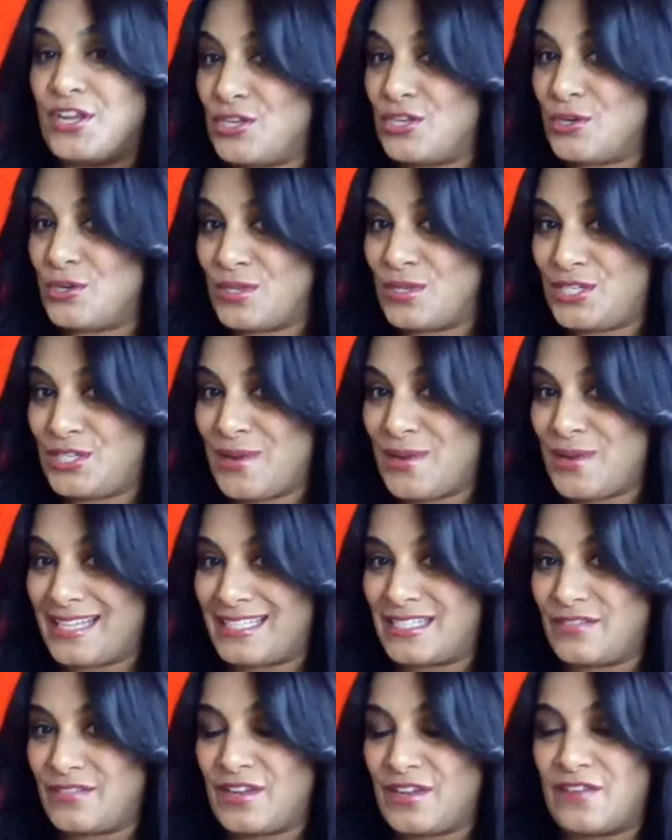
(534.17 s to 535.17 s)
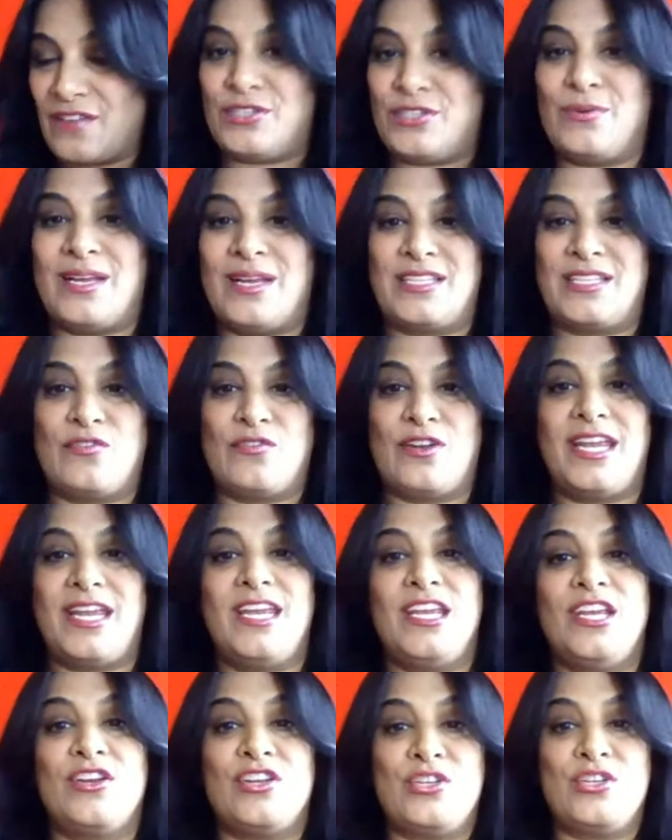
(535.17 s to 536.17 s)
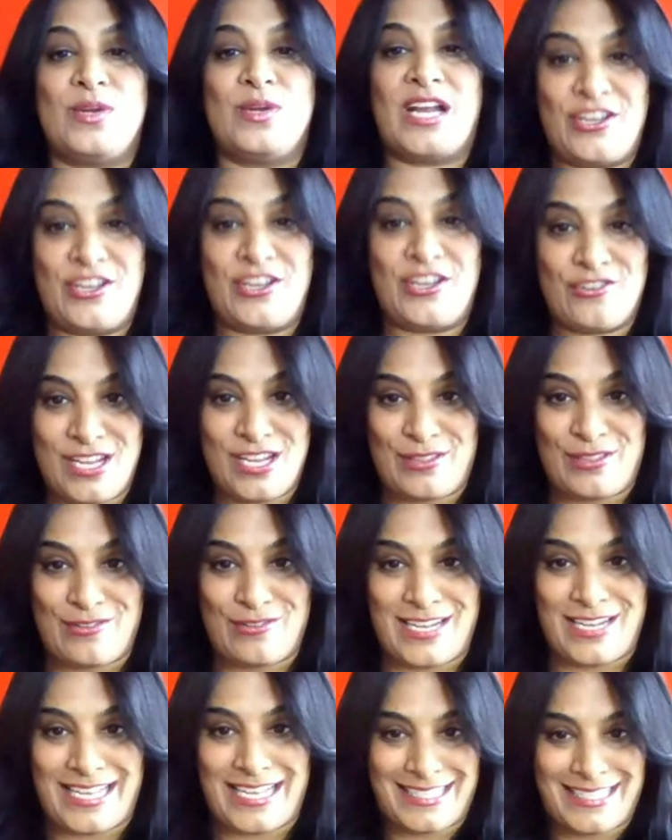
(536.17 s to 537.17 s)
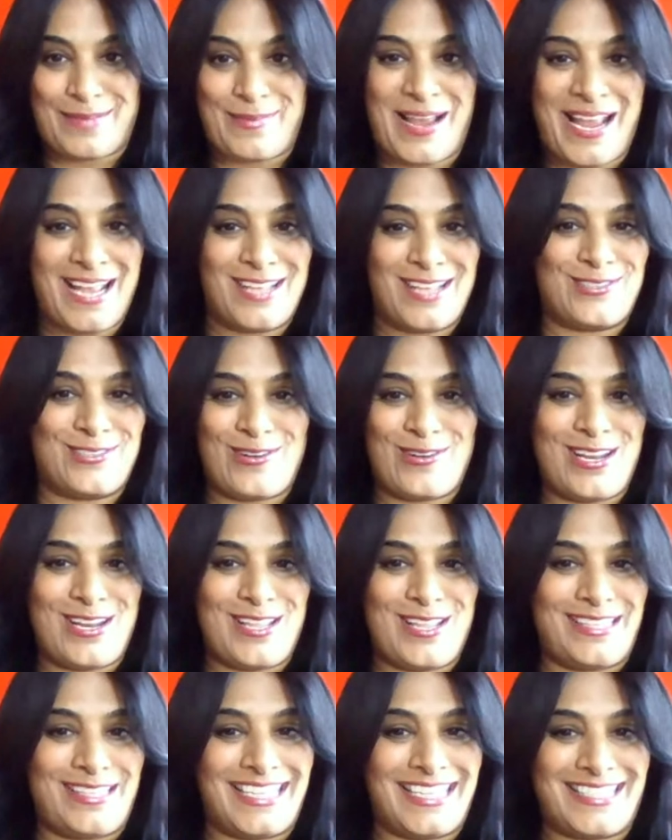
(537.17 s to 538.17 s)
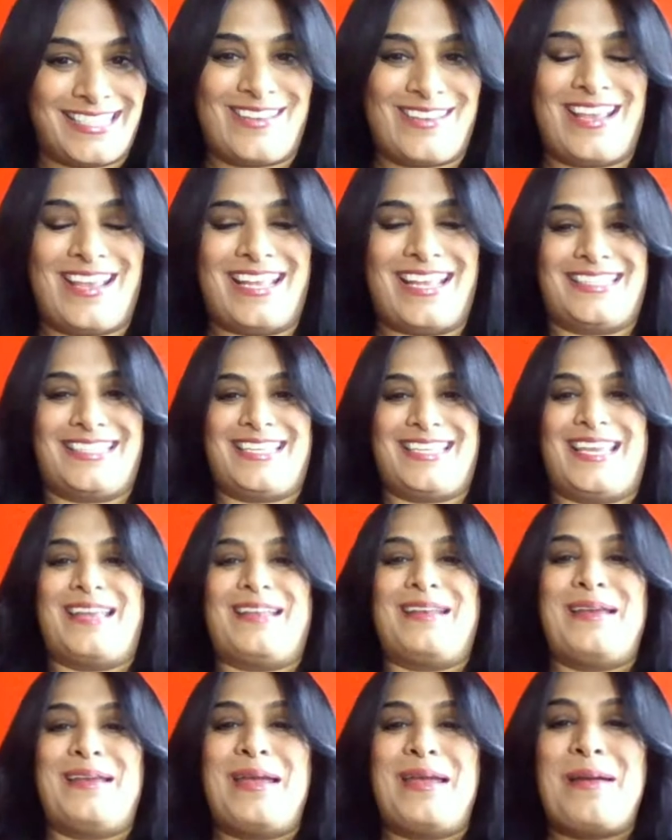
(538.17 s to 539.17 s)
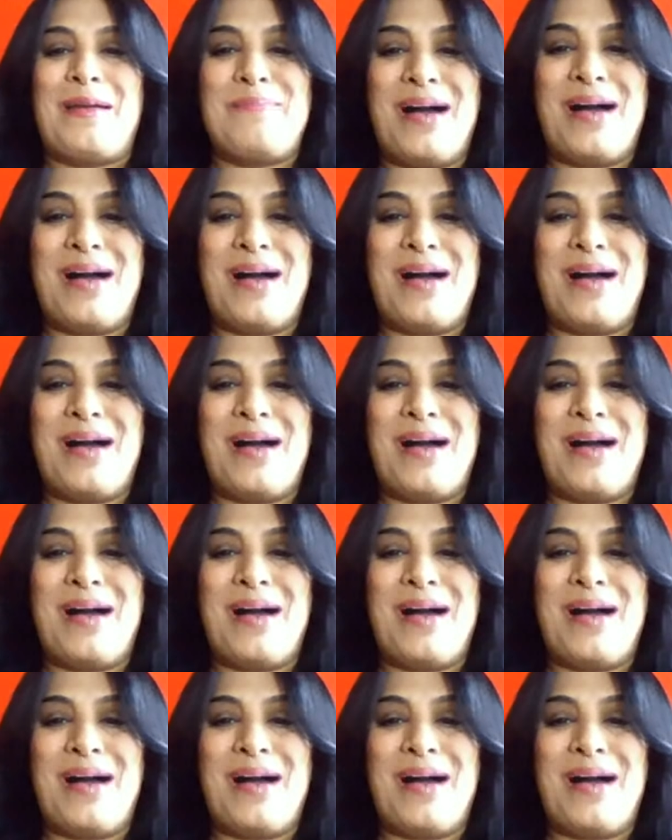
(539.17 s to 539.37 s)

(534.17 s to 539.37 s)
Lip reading: You can do it with 2 hands if you have 2 hands free. You can do it underneath your desk, like my hands are underneath the desk, you can't see it.